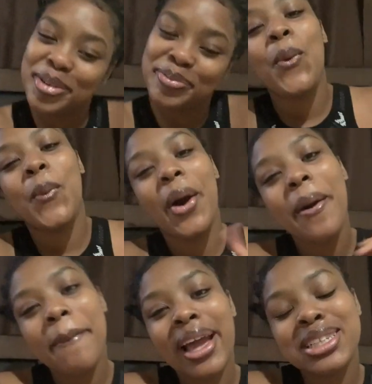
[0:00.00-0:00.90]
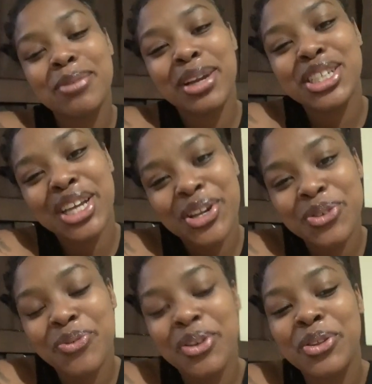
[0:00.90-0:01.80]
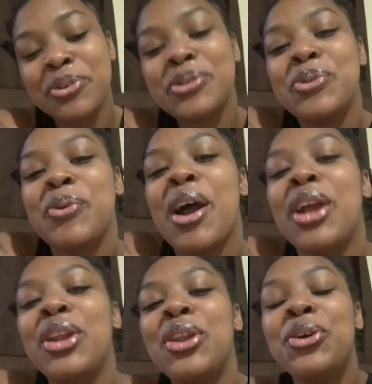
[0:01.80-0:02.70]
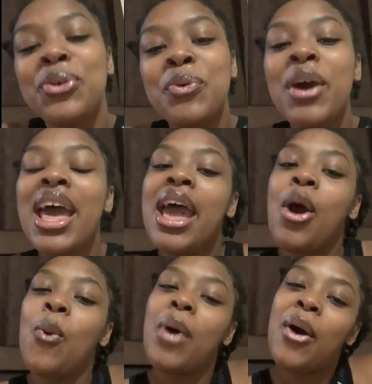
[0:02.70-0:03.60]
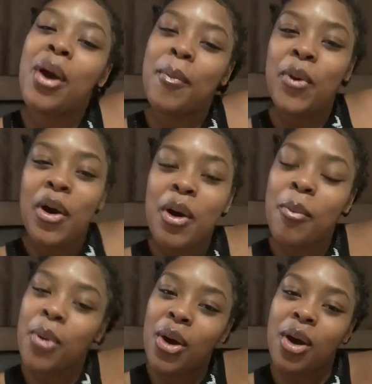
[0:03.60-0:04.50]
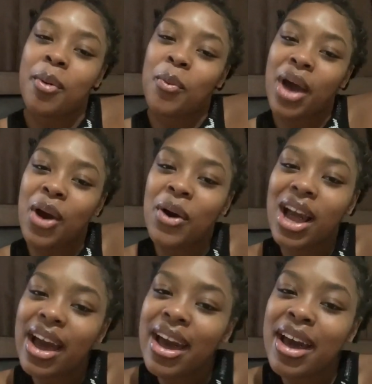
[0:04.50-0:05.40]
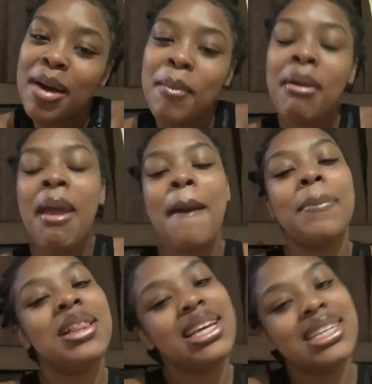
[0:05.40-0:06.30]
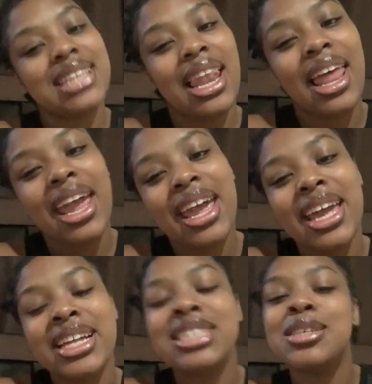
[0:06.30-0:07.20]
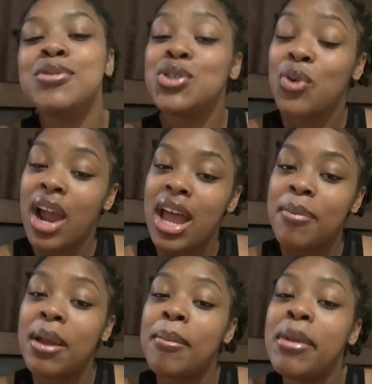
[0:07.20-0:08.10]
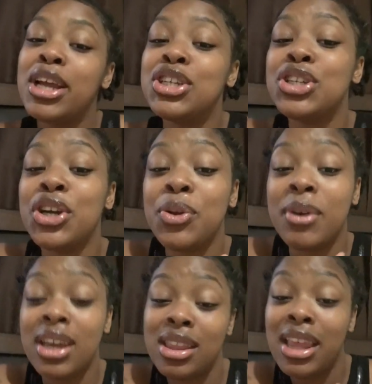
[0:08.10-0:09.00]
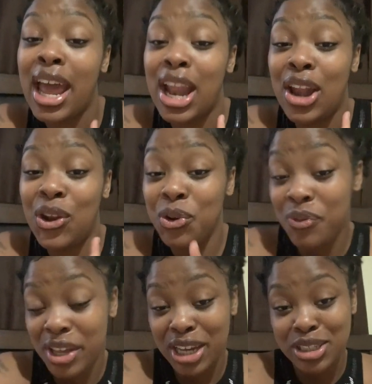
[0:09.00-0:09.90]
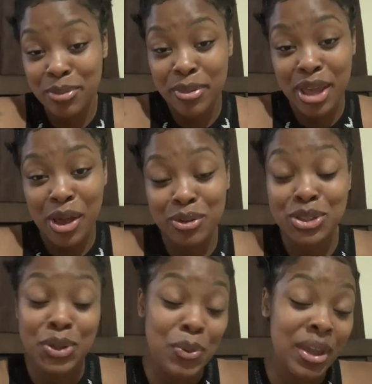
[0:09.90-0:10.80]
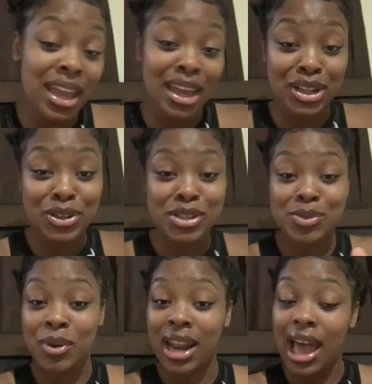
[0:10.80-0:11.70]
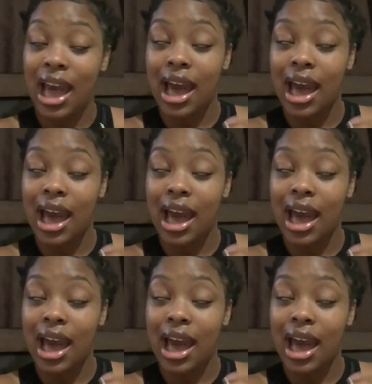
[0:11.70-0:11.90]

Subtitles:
Welcome back to my channel. For those who are new, welcome, welcome, welcome, welcome. Please like and subscribe and make sure you hit that notification bell so you can get alerts when